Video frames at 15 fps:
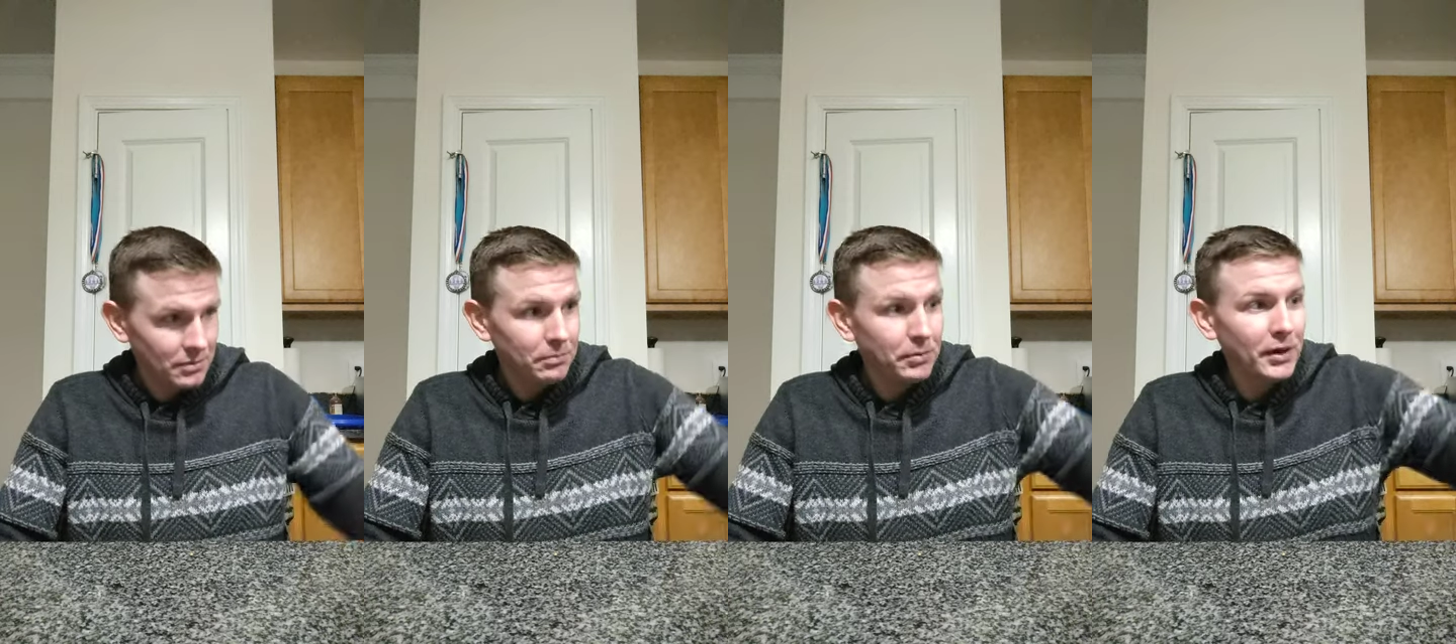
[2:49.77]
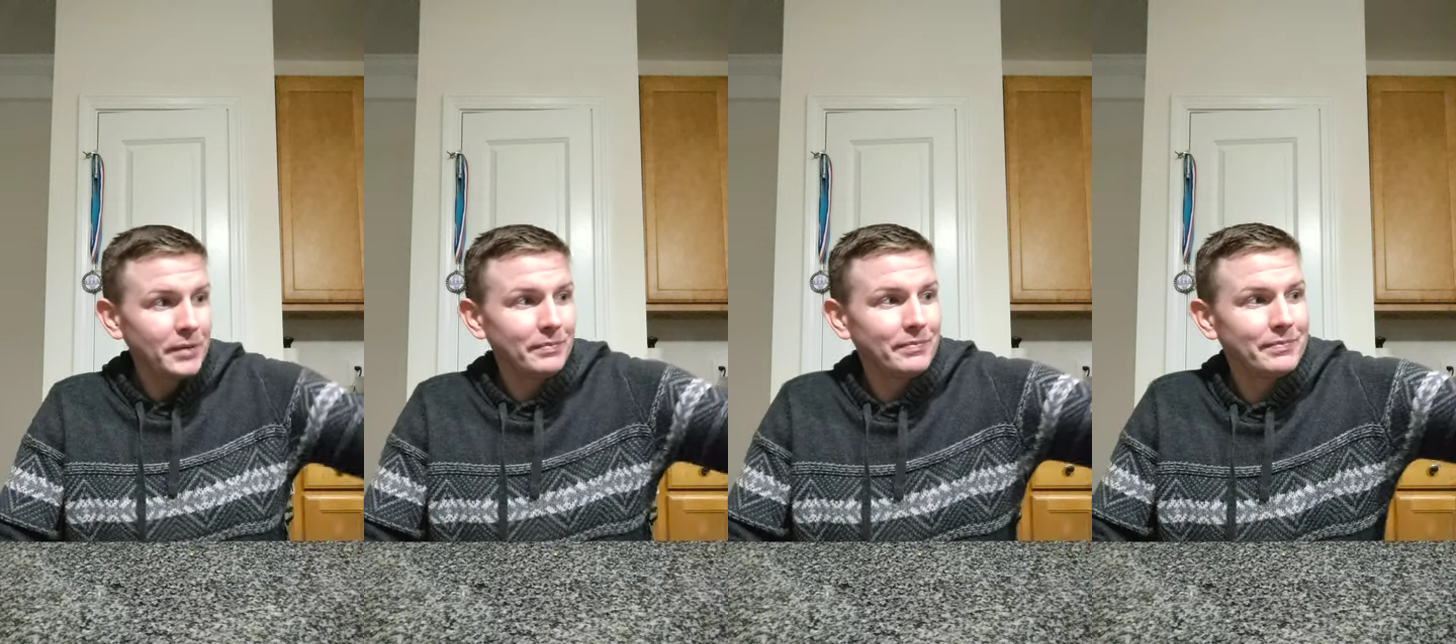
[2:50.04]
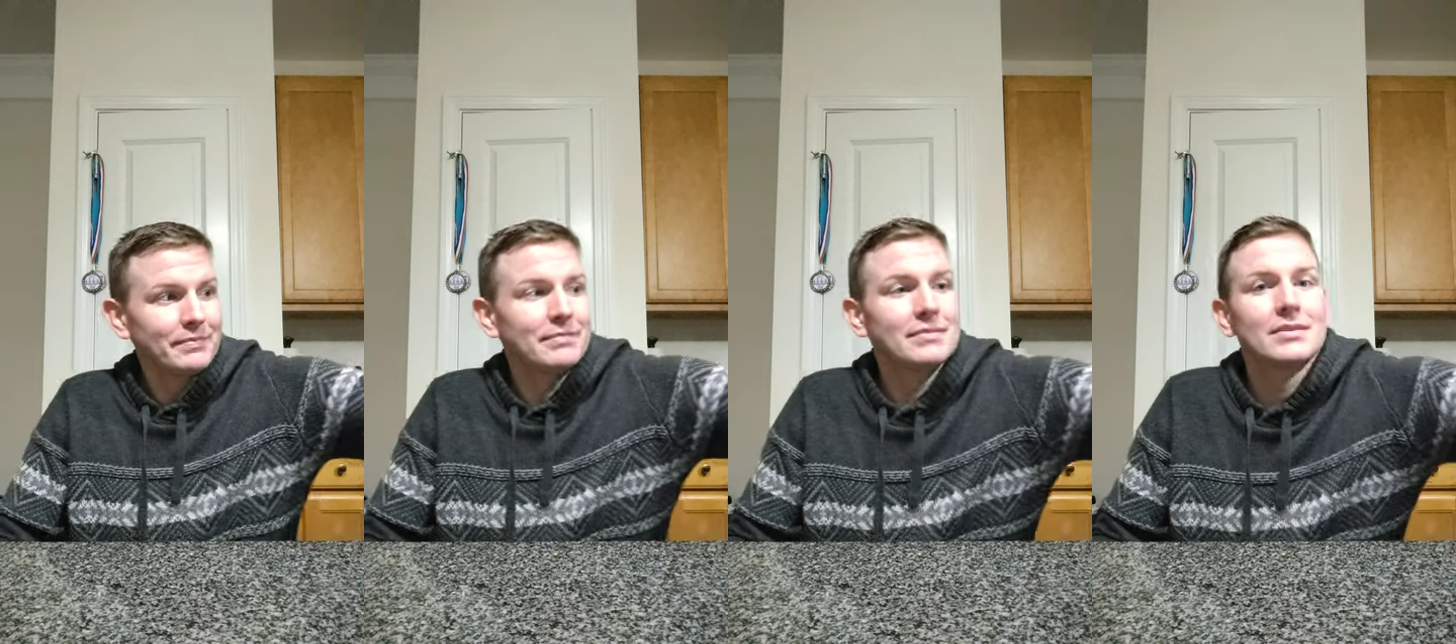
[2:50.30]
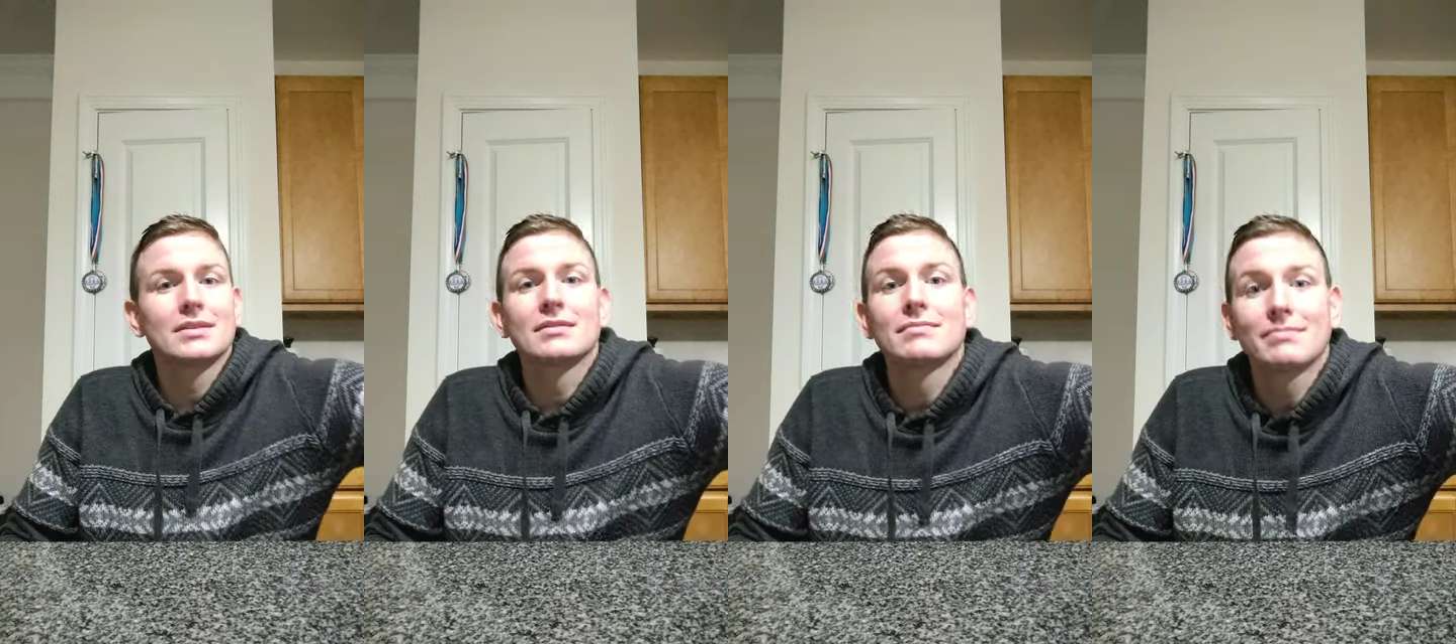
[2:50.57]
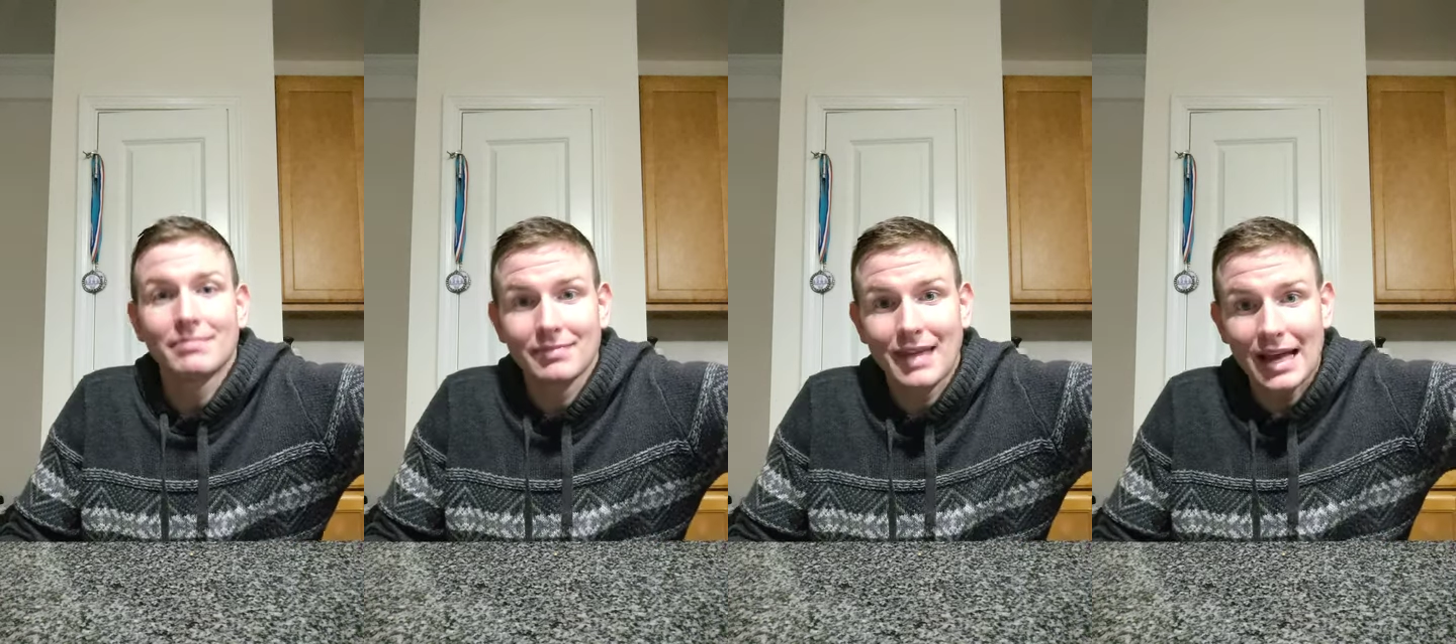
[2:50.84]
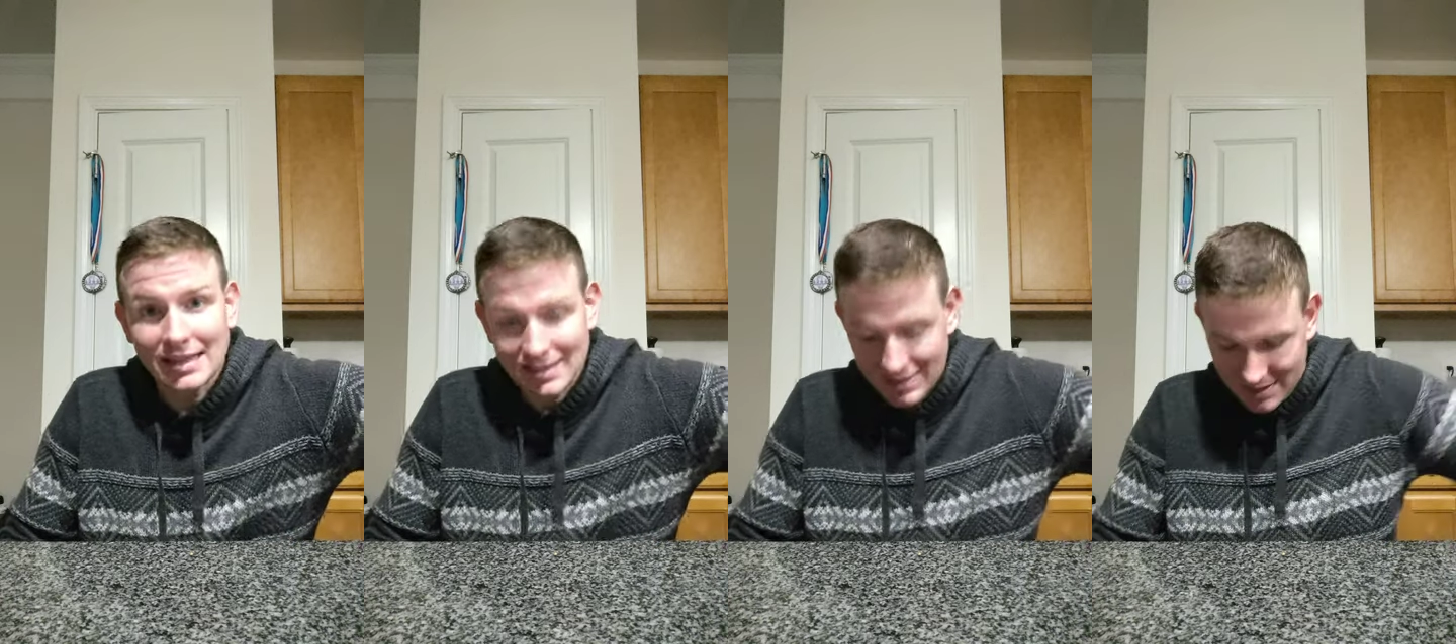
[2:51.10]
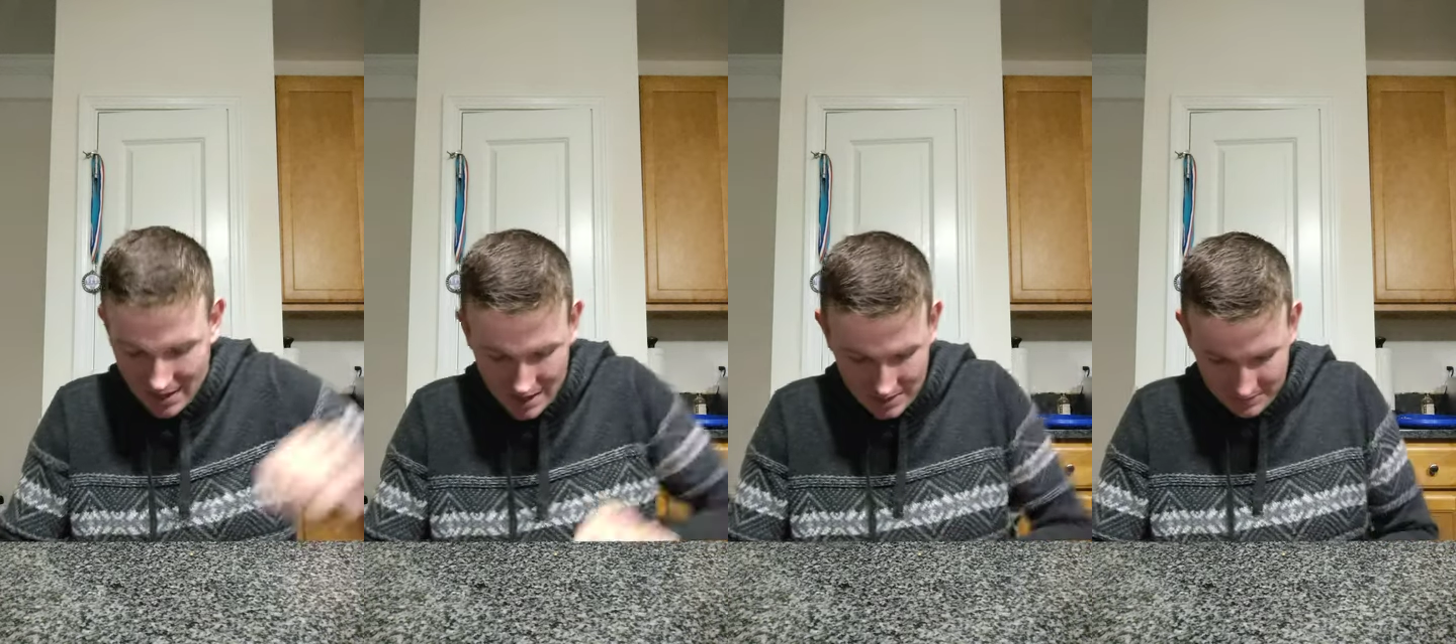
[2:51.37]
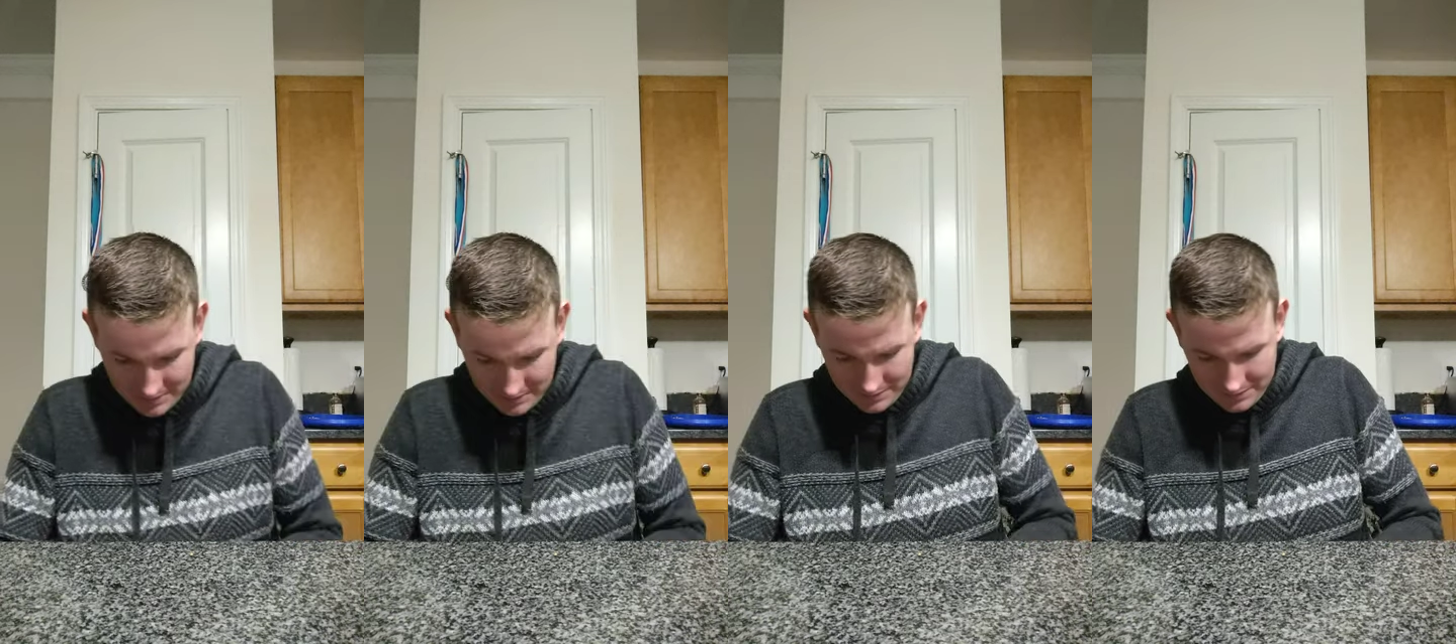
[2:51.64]
but that
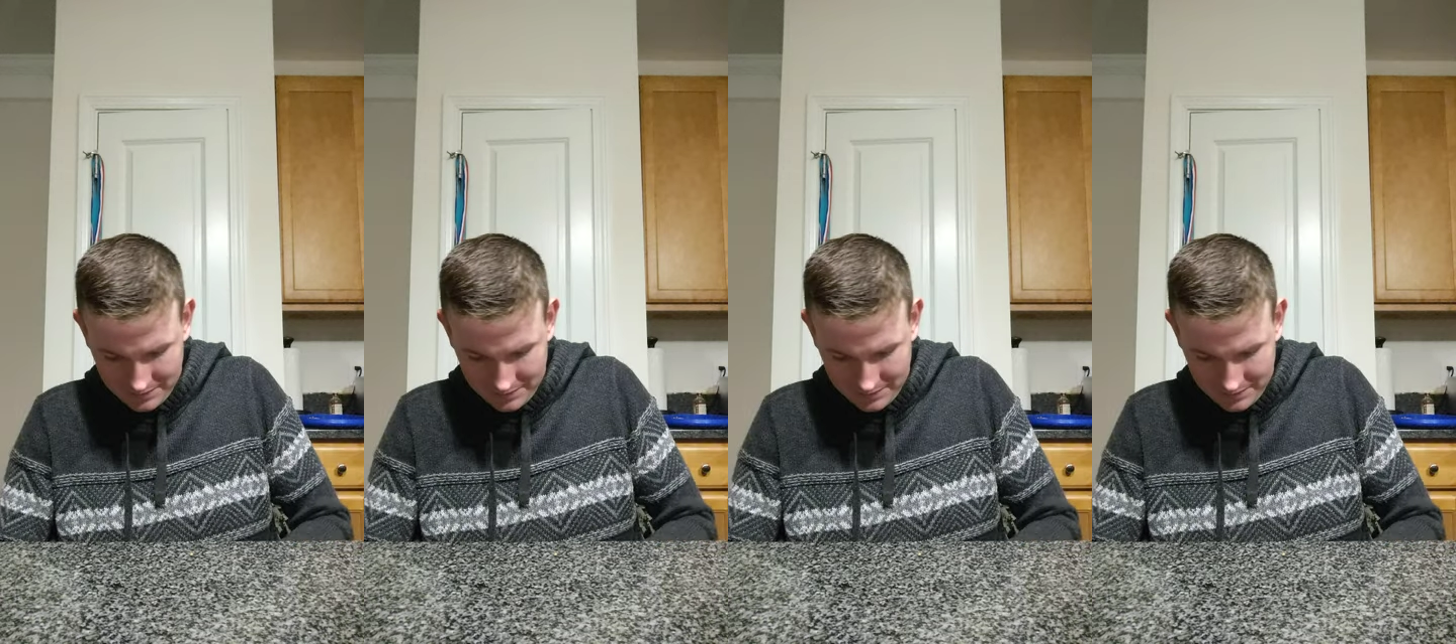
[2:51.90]
state